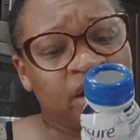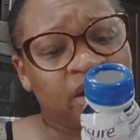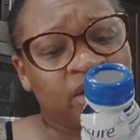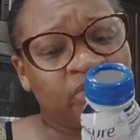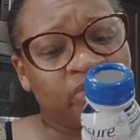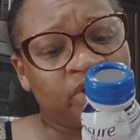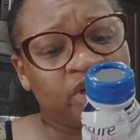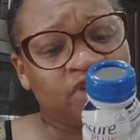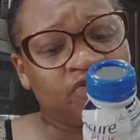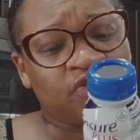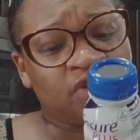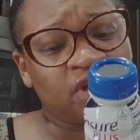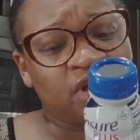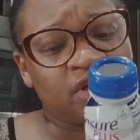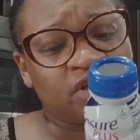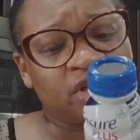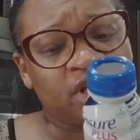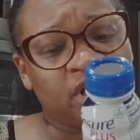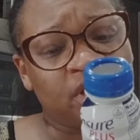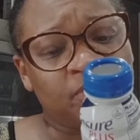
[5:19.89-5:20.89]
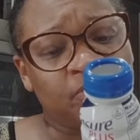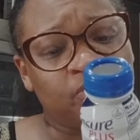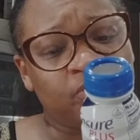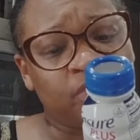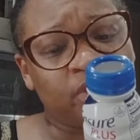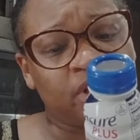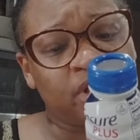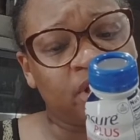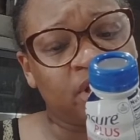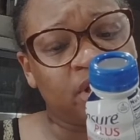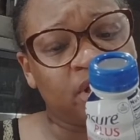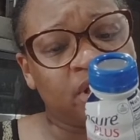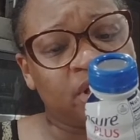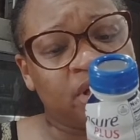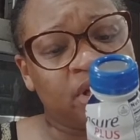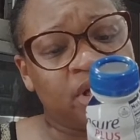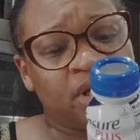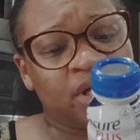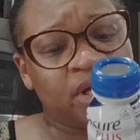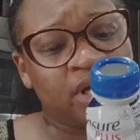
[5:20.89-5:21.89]
350 pounds to help with
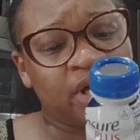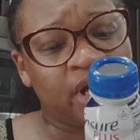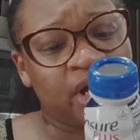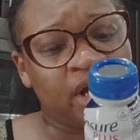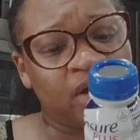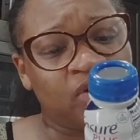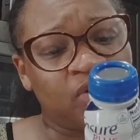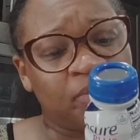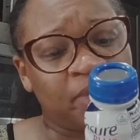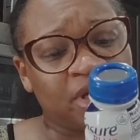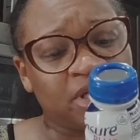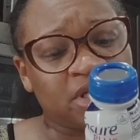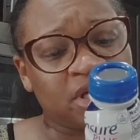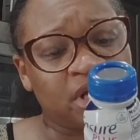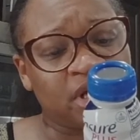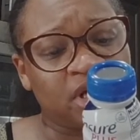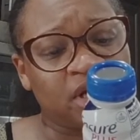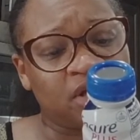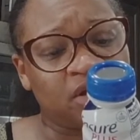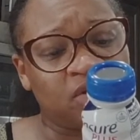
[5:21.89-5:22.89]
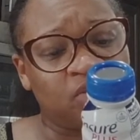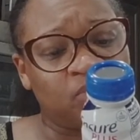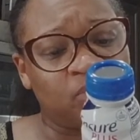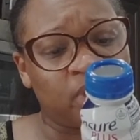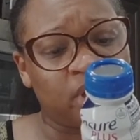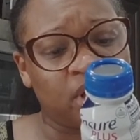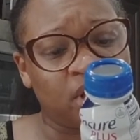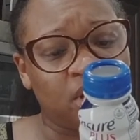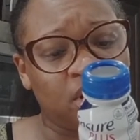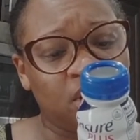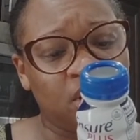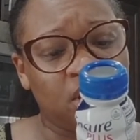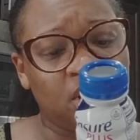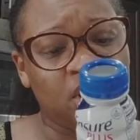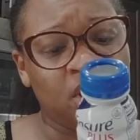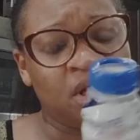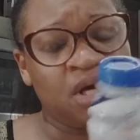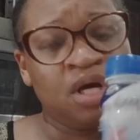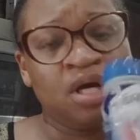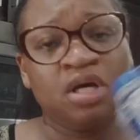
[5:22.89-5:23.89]
gain or maintain healthy weight.
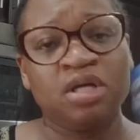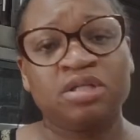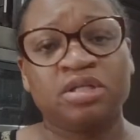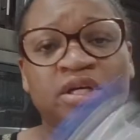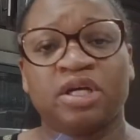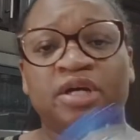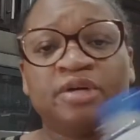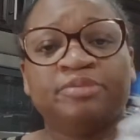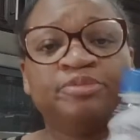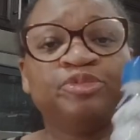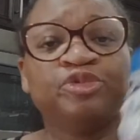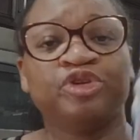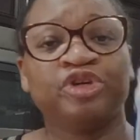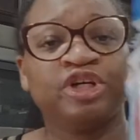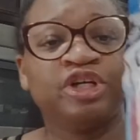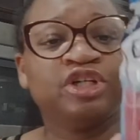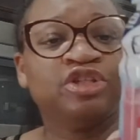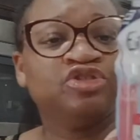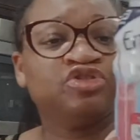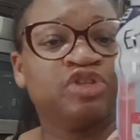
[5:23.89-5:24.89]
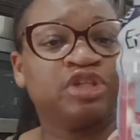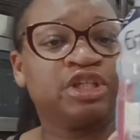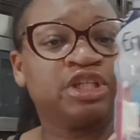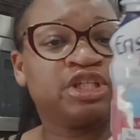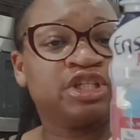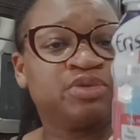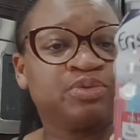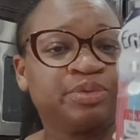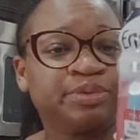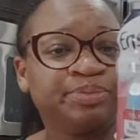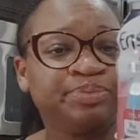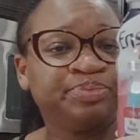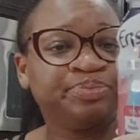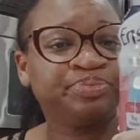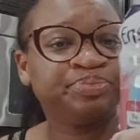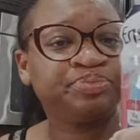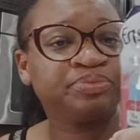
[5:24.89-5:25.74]
So yeah, we're gonna drink this one.